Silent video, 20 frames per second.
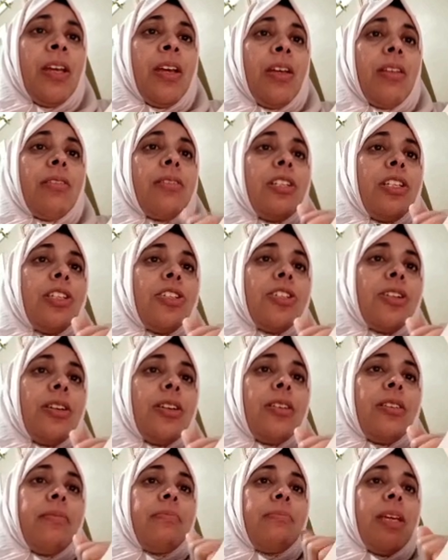the
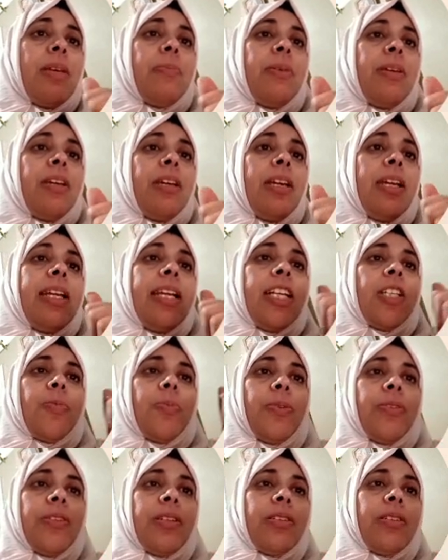teacher may be
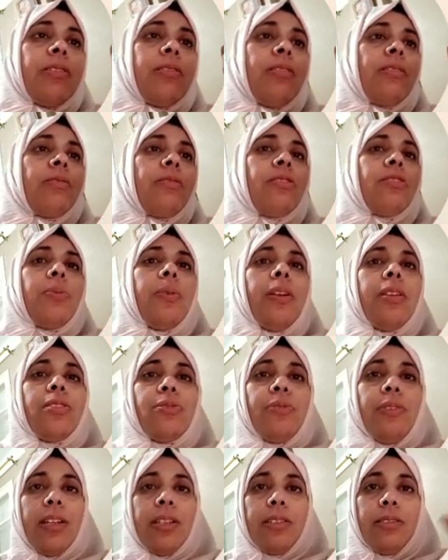inexperienced or not well
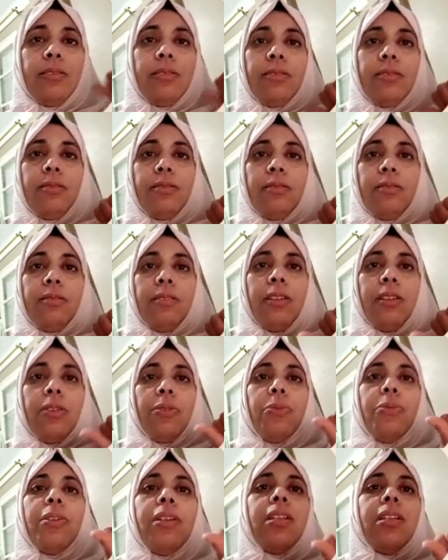trained.
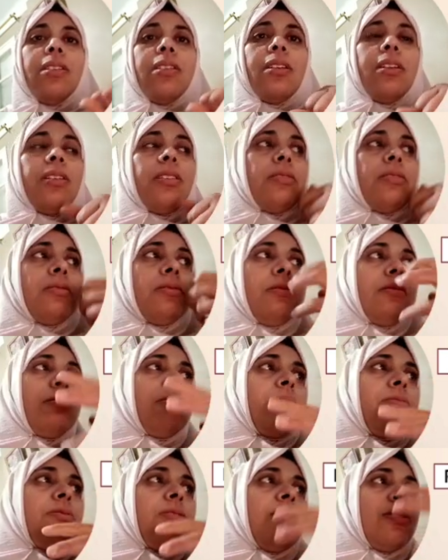We need
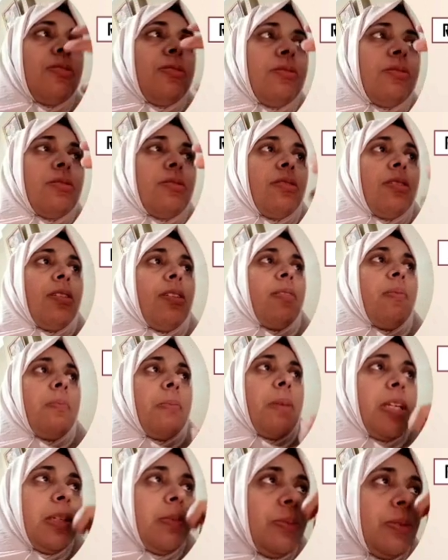to
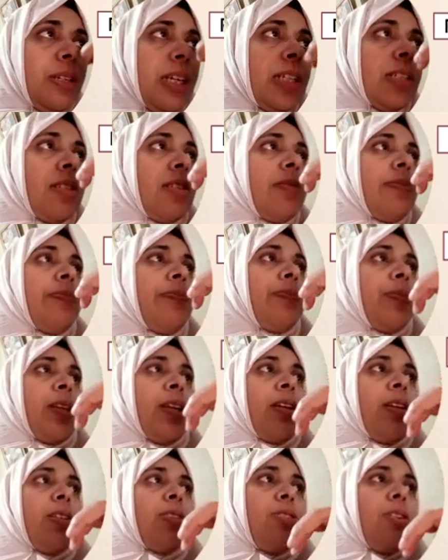manipulate.
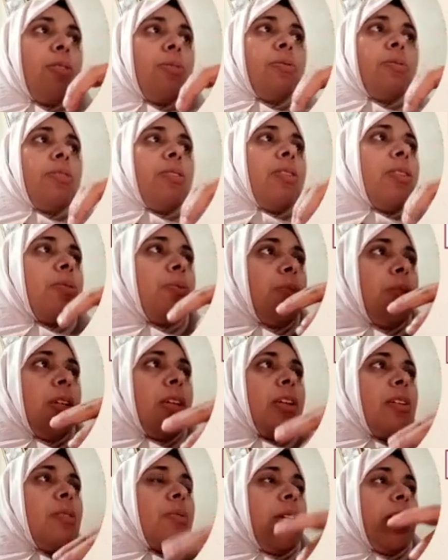So
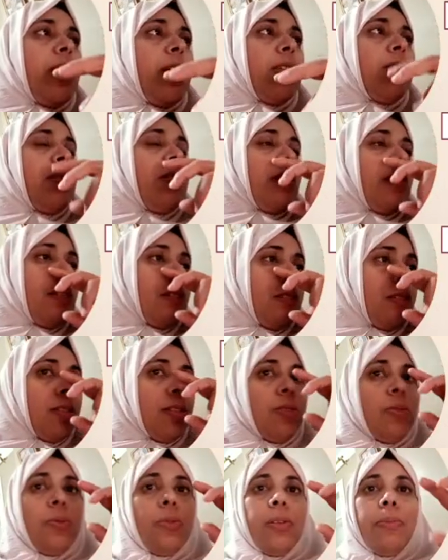we can
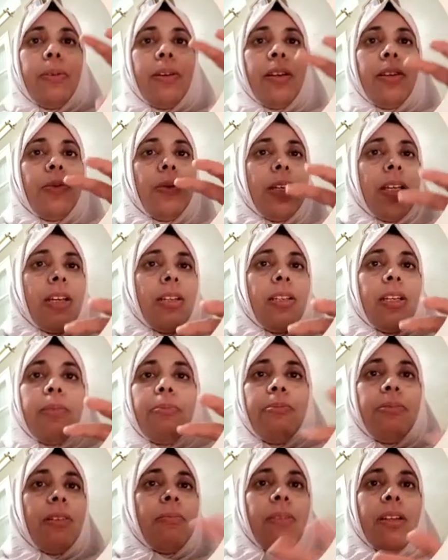
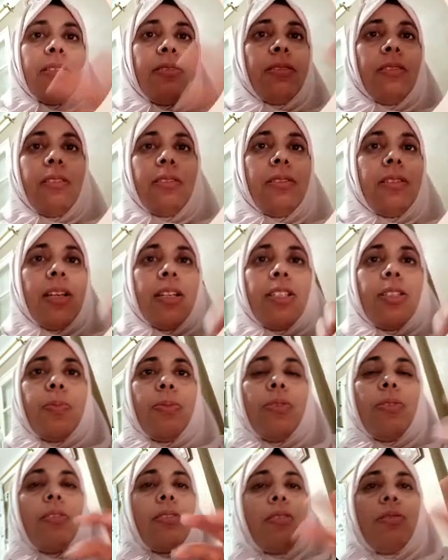implement the
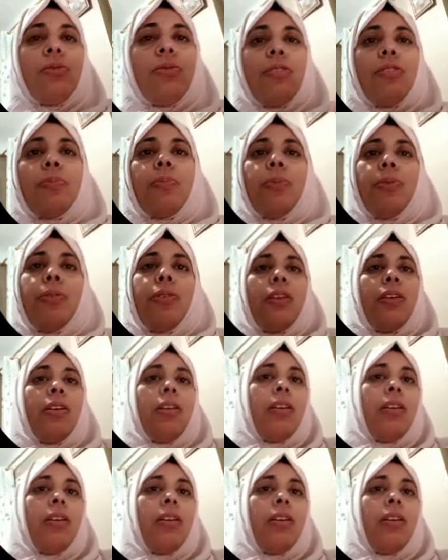textbook or the course book,